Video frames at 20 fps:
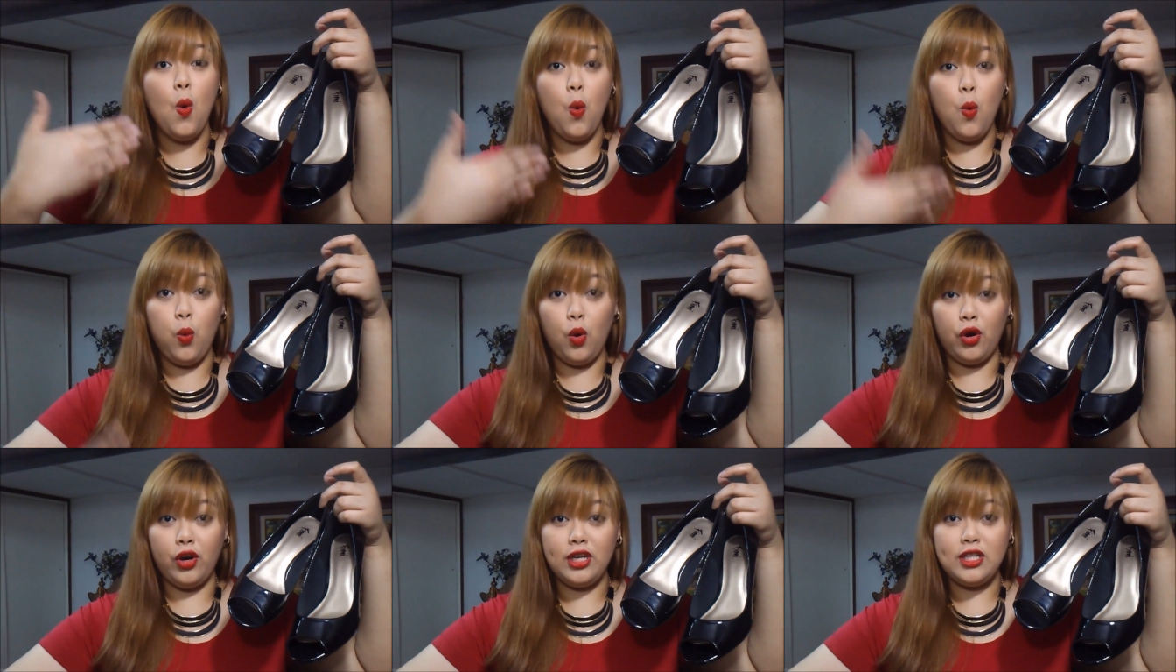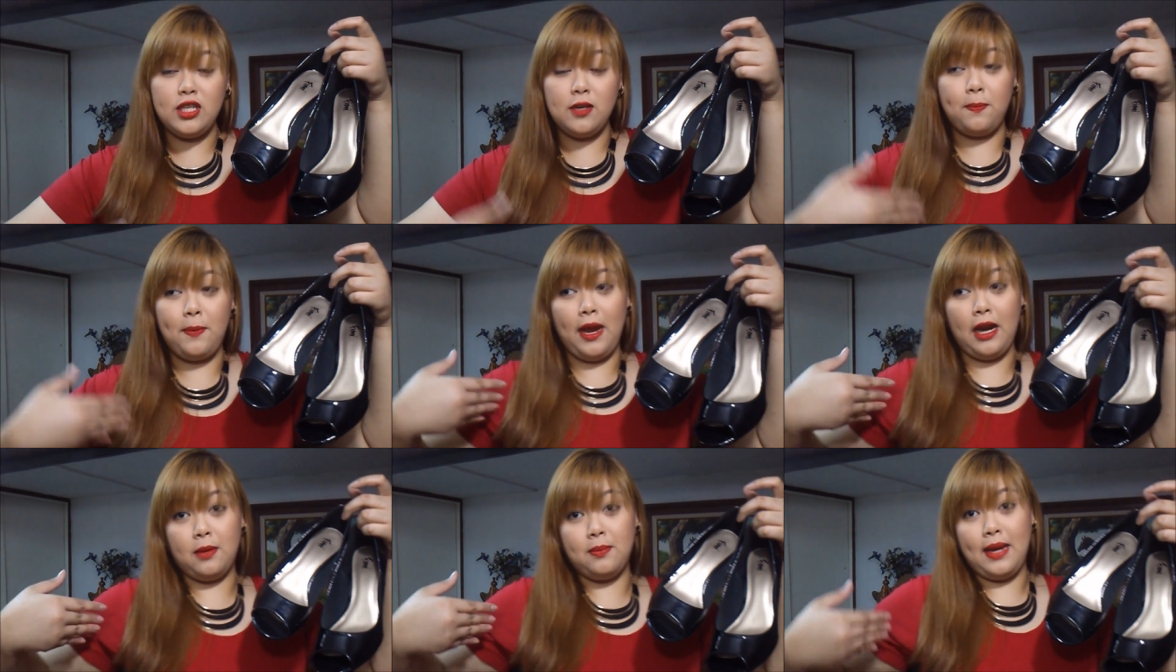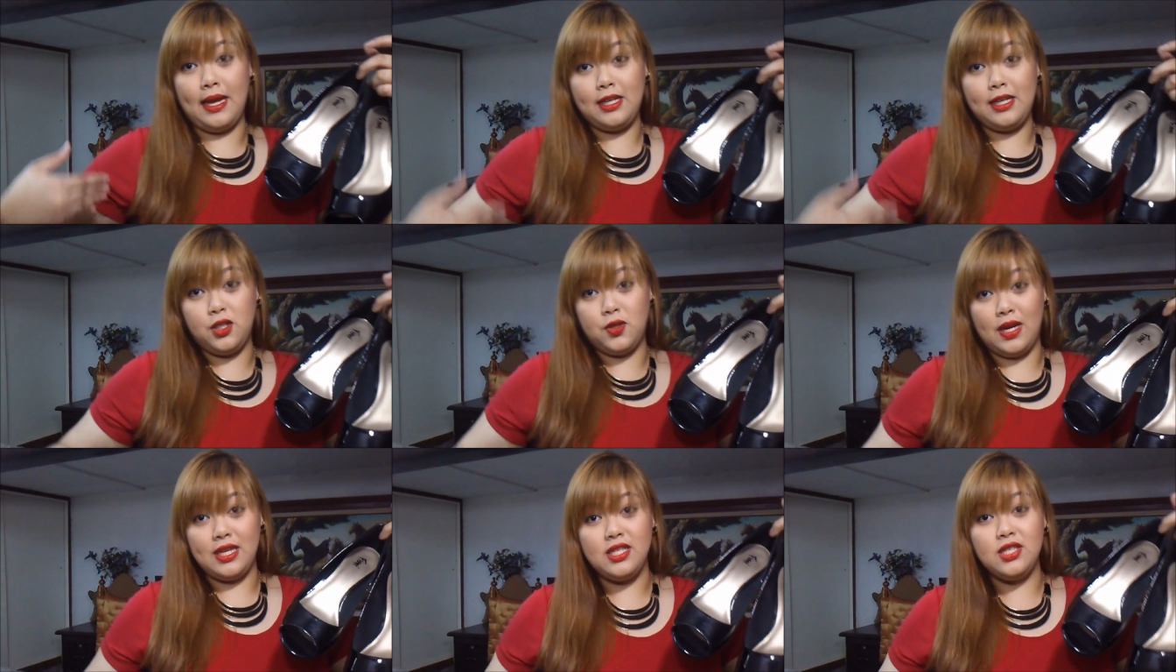wore to pair my
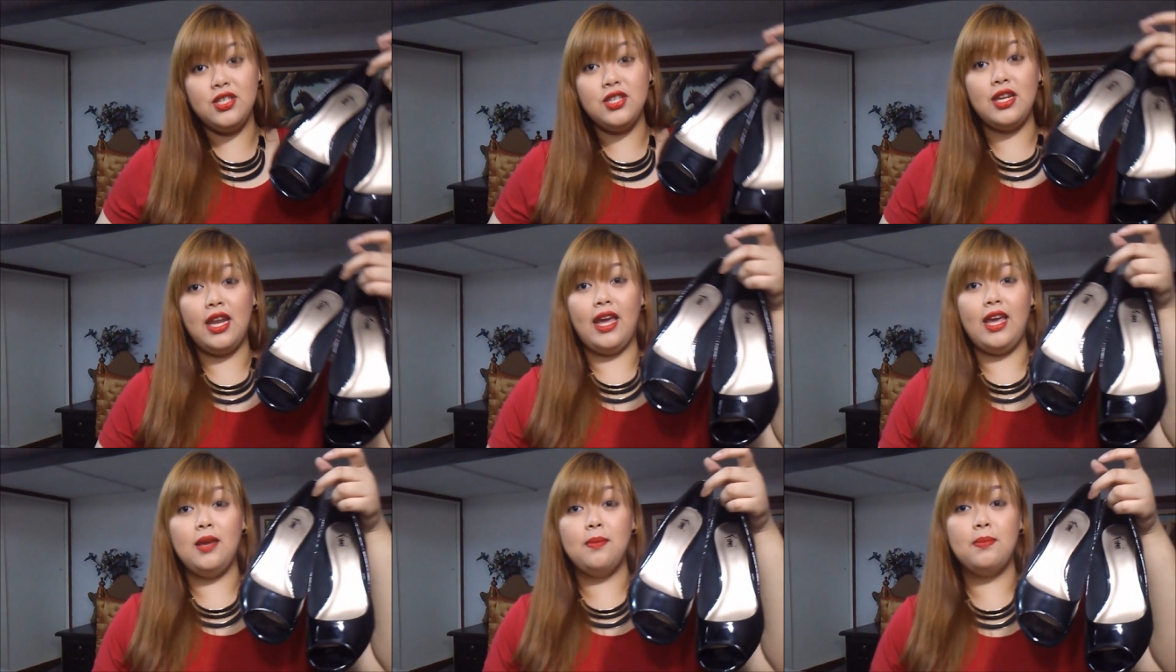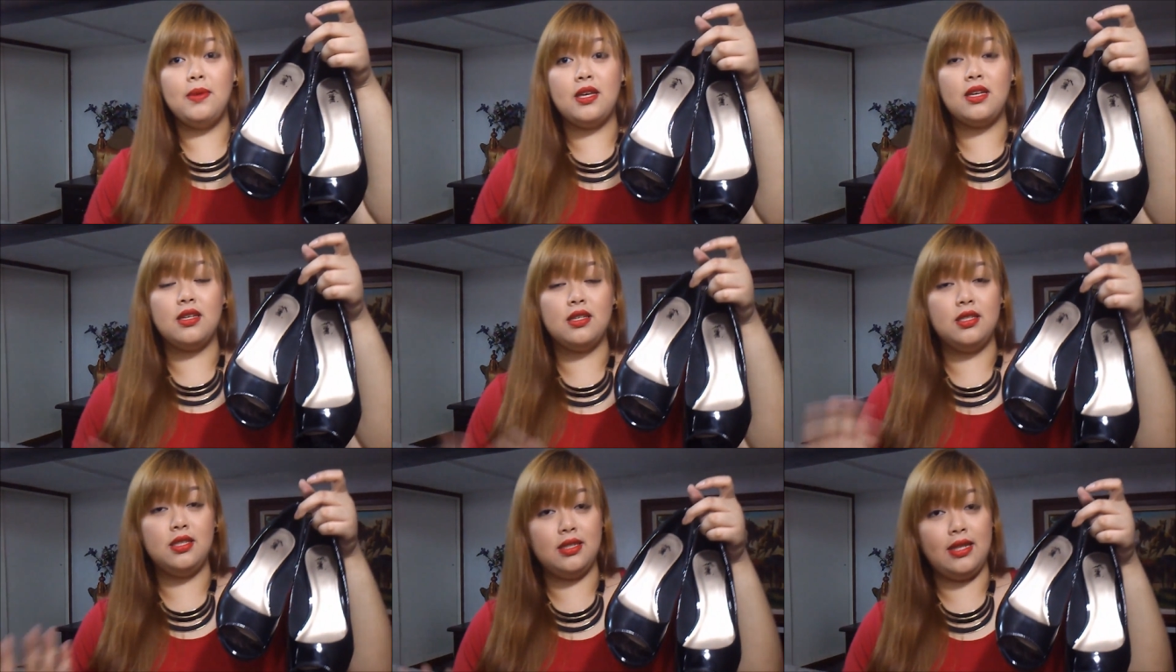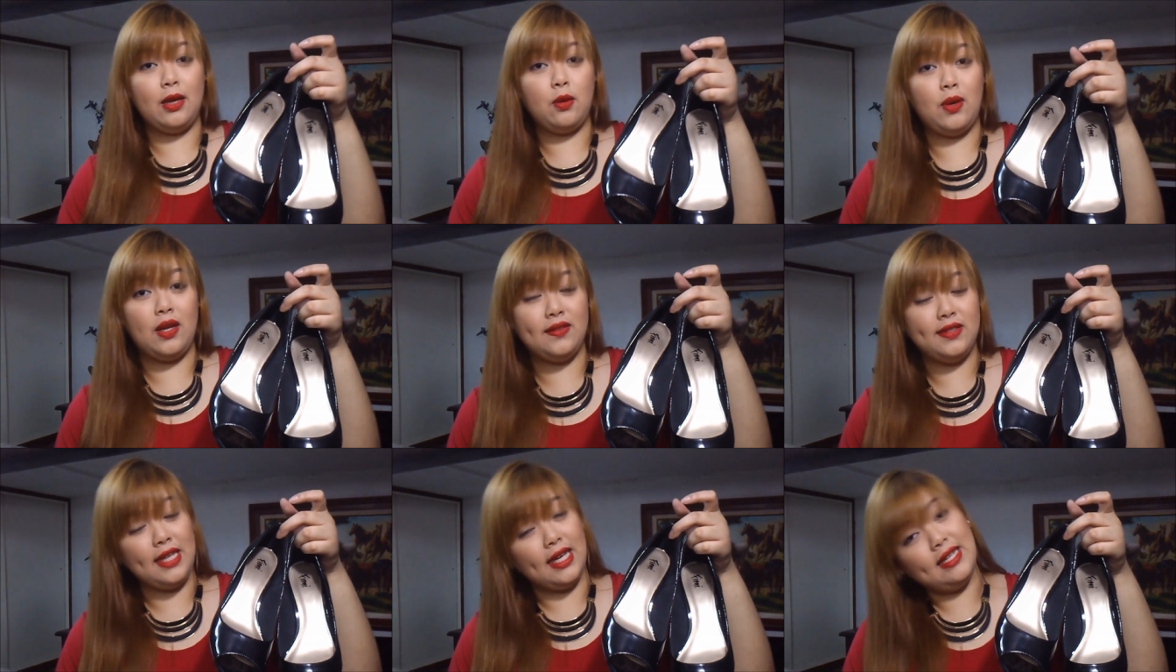dress today because like
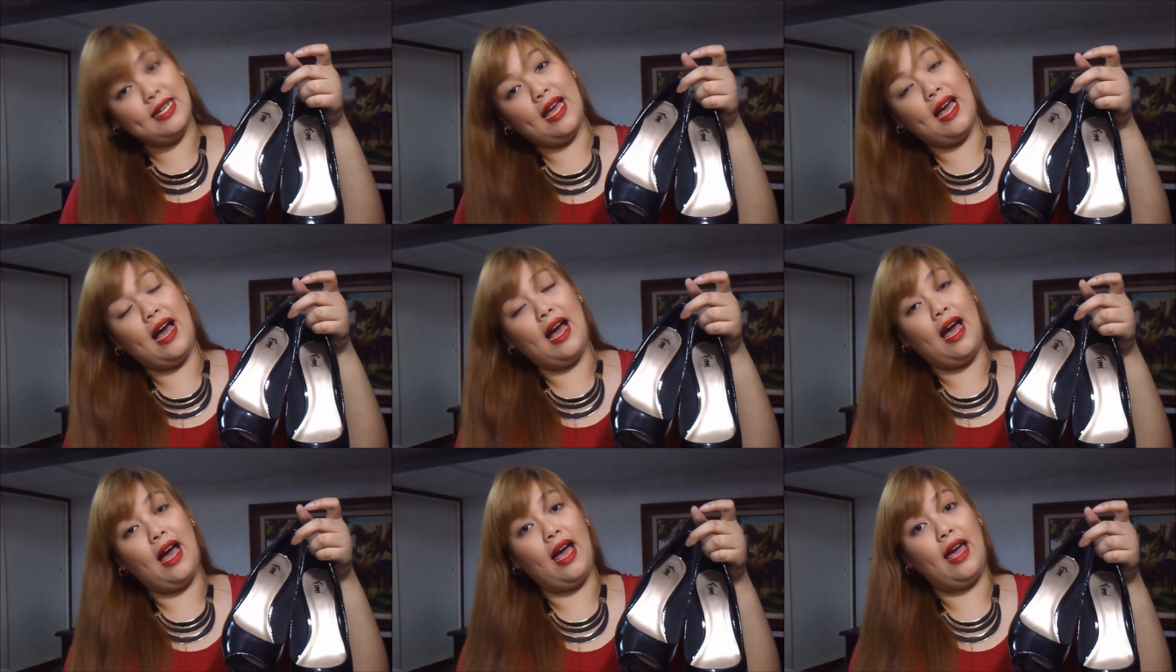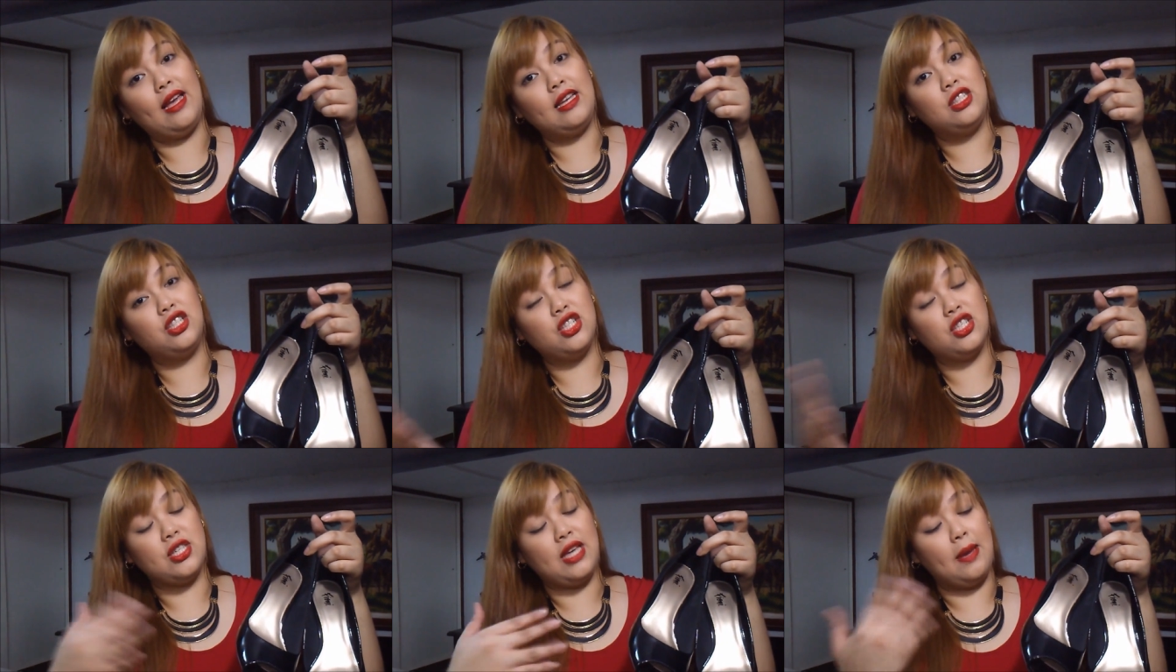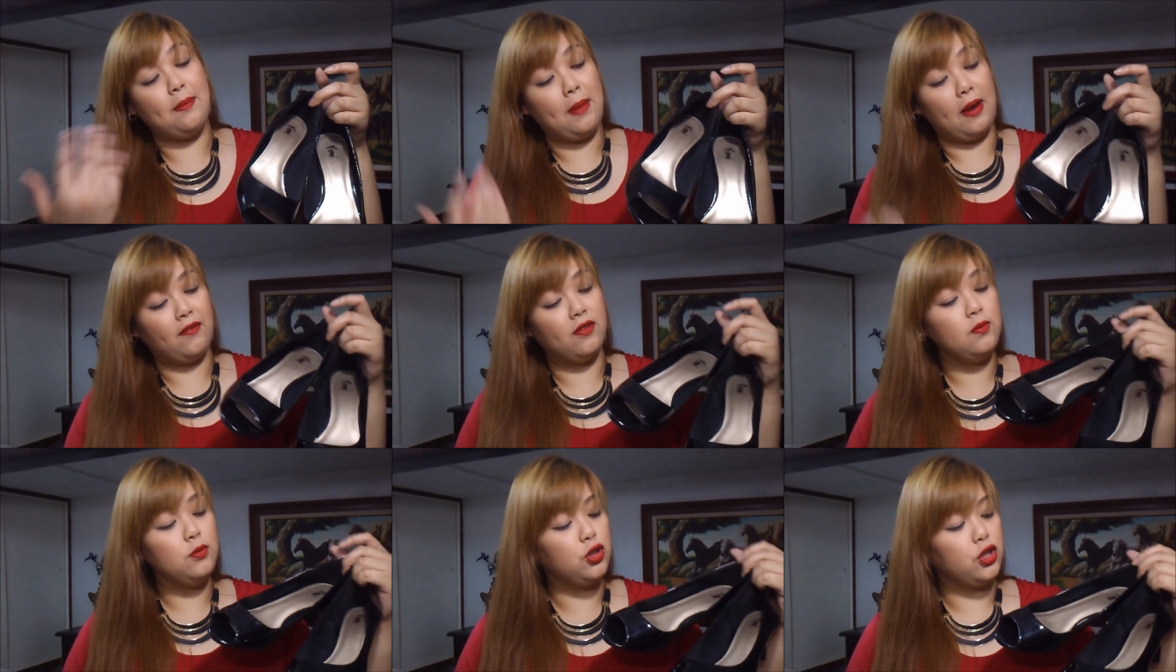what I've said I just came
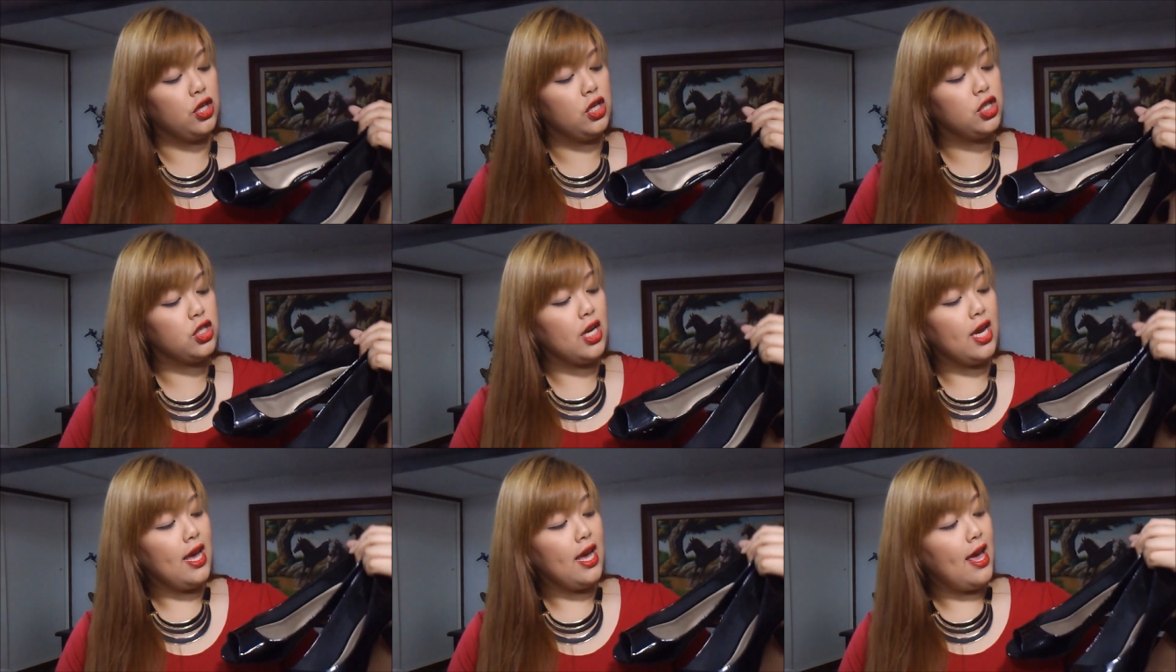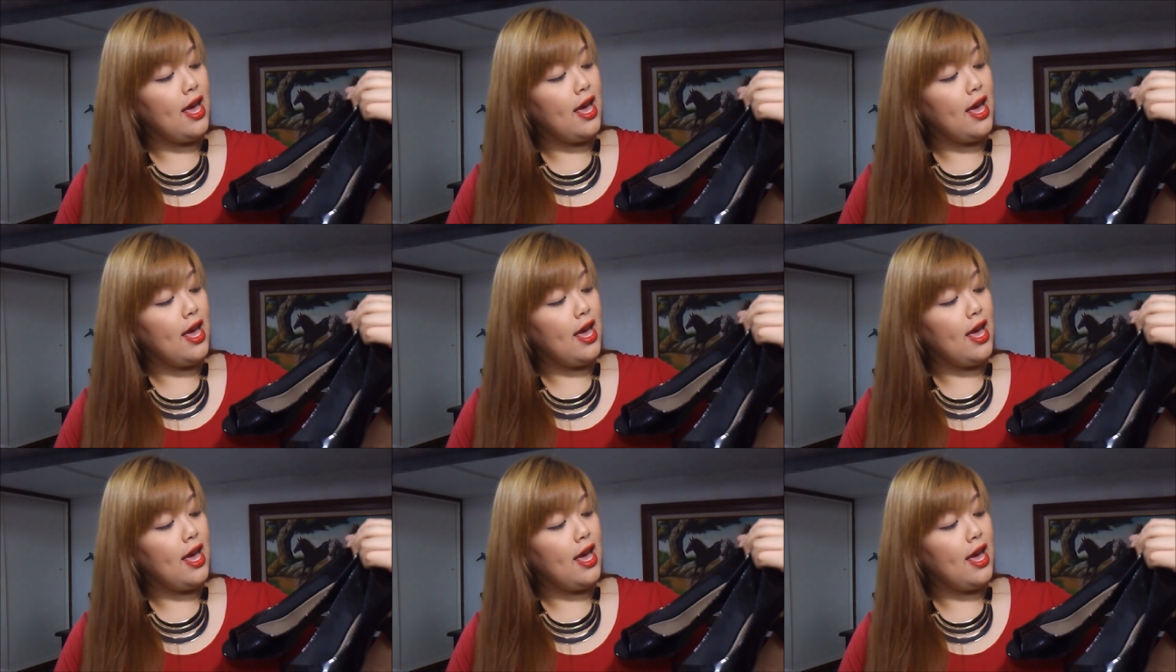back from church